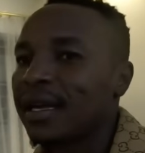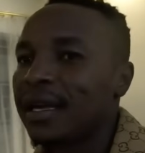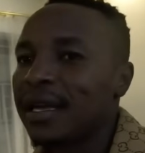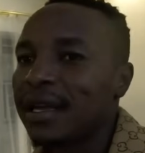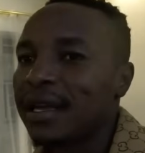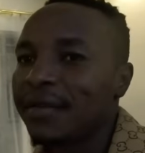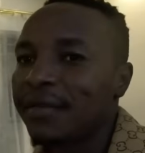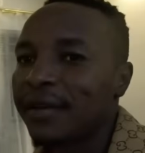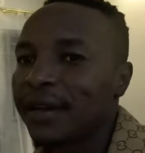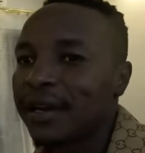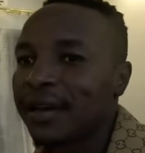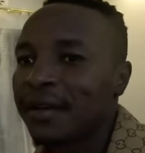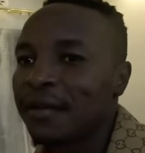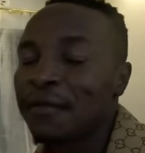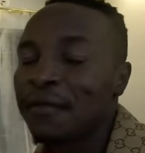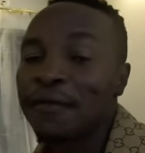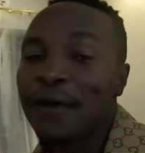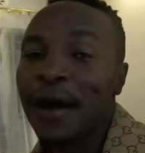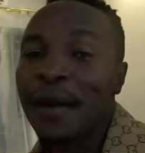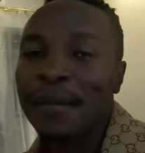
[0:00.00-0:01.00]
even
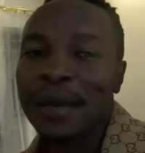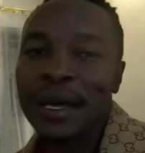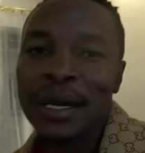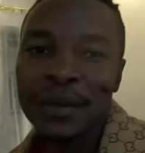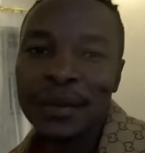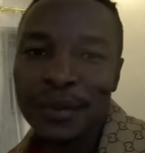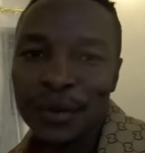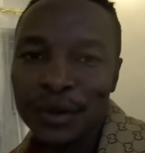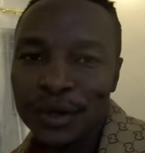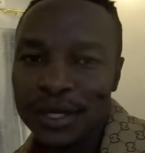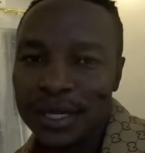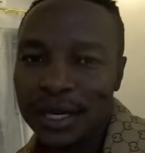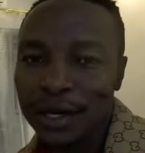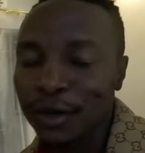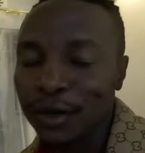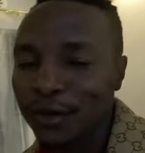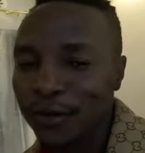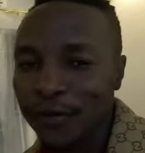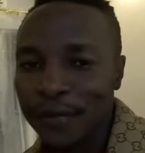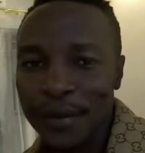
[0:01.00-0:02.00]
farm inputs. A
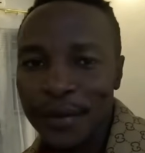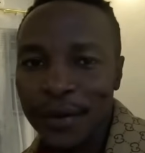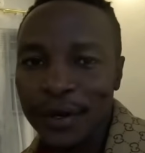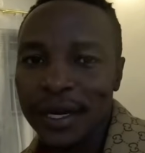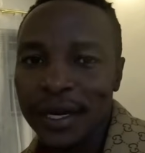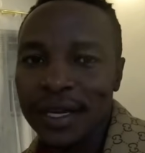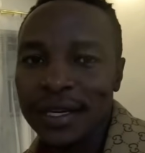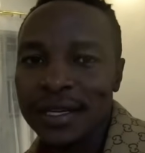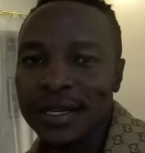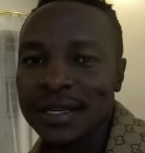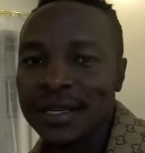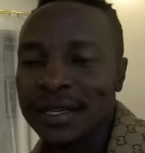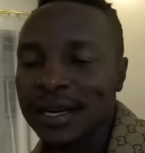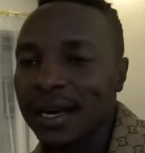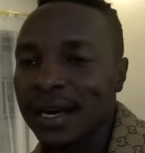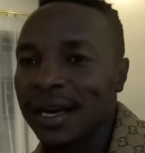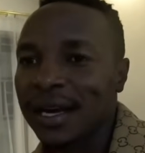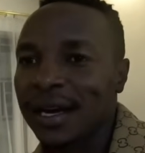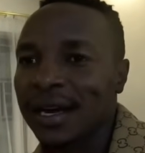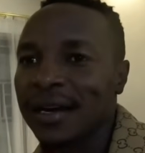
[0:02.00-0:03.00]
lot of people need
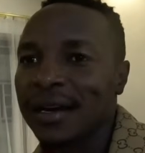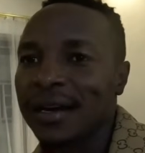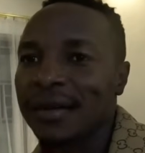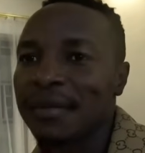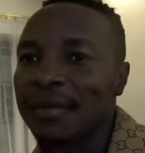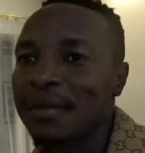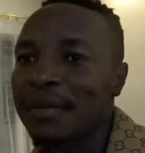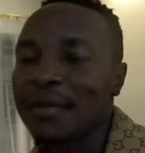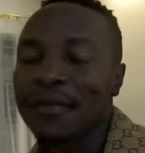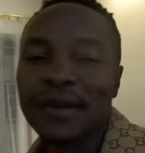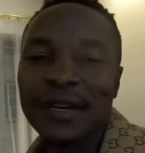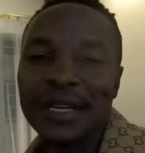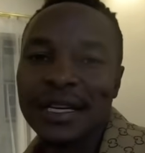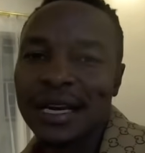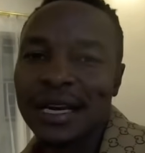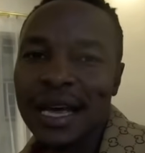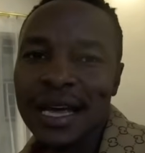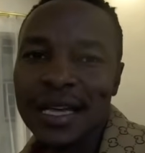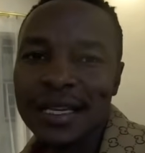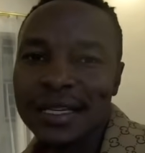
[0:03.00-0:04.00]
maybe
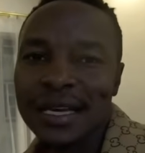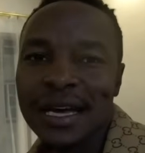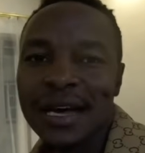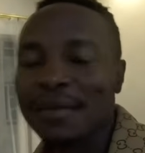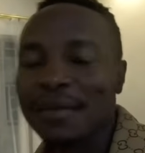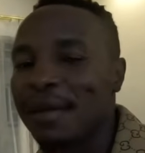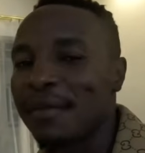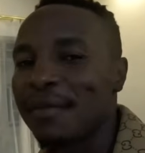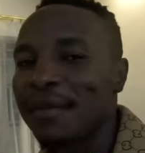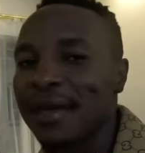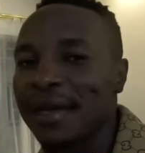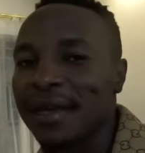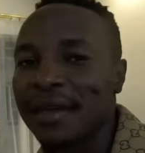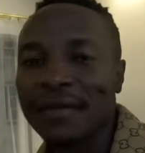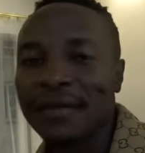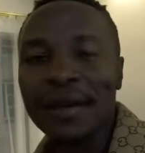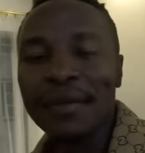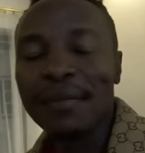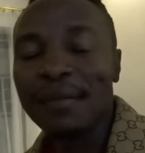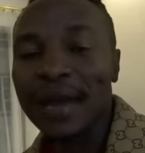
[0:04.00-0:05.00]
fertilizer, maybe
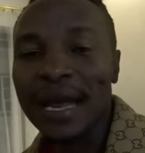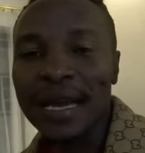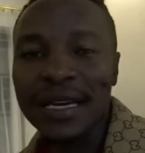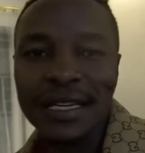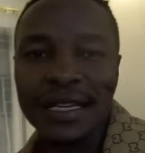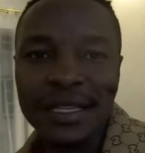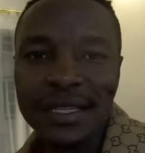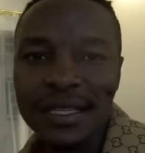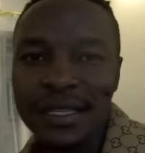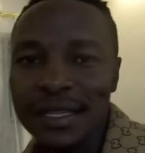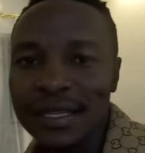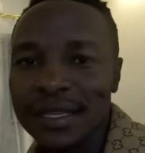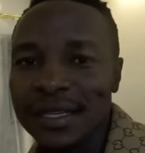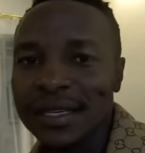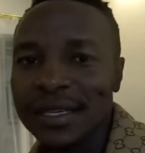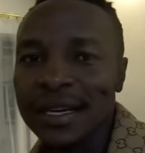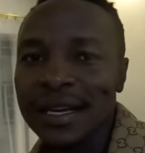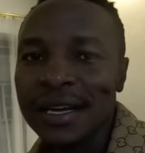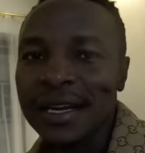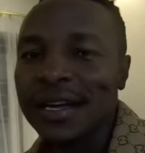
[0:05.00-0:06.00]
even planting seeds.
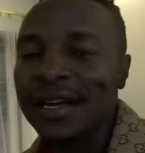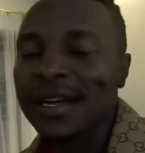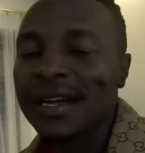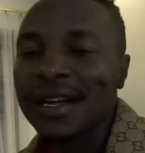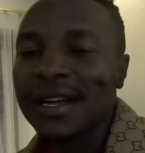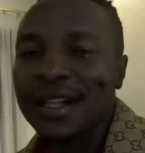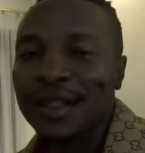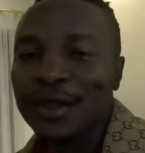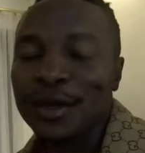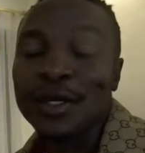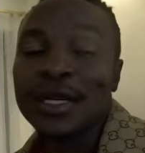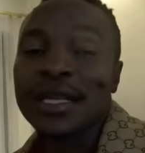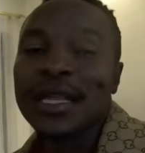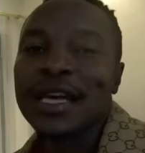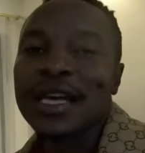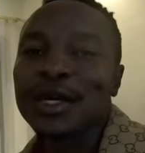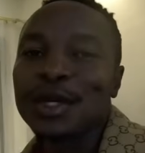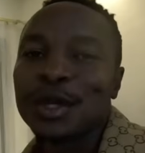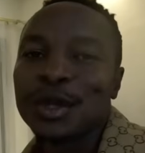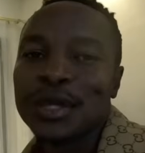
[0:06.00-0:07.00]
Those are the
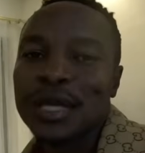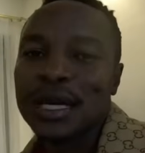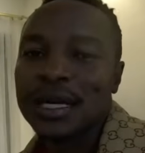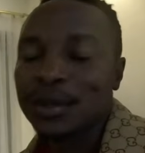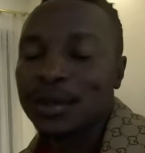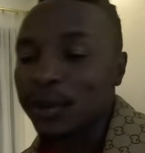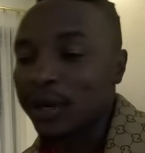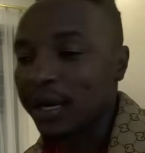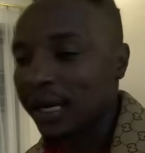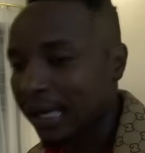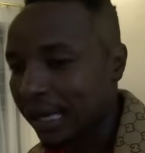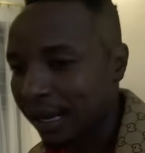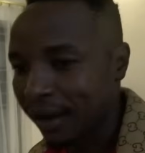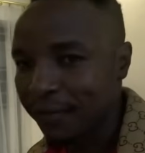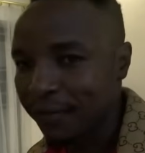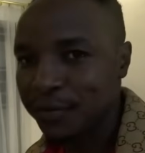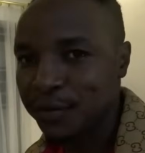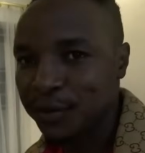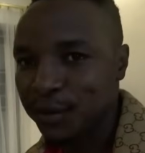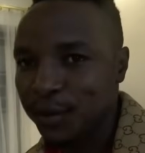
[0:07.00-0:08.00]
issues that we really
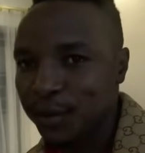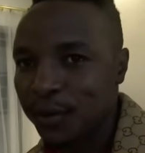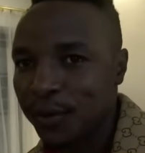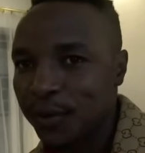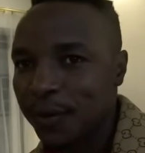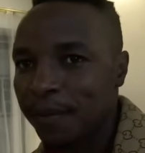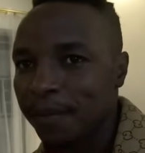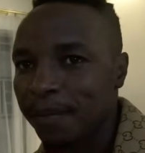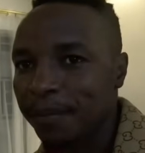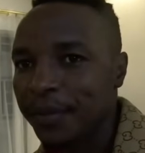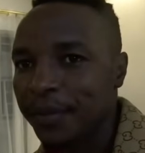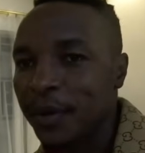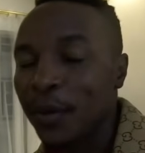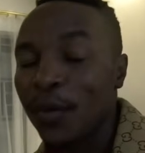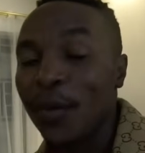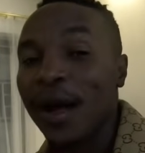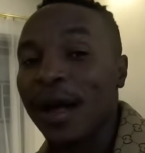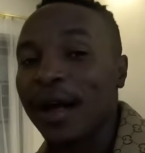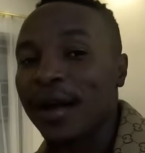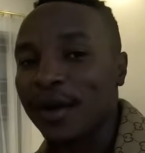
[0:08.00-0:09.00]
have to
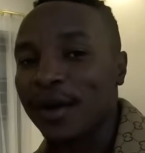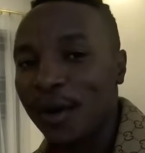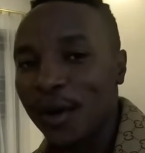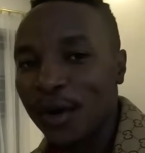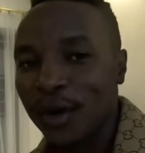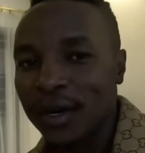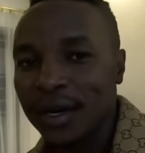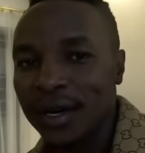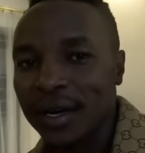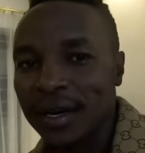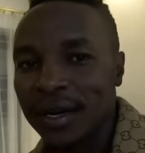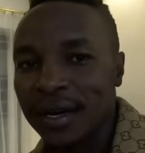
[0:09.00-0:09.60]
work on,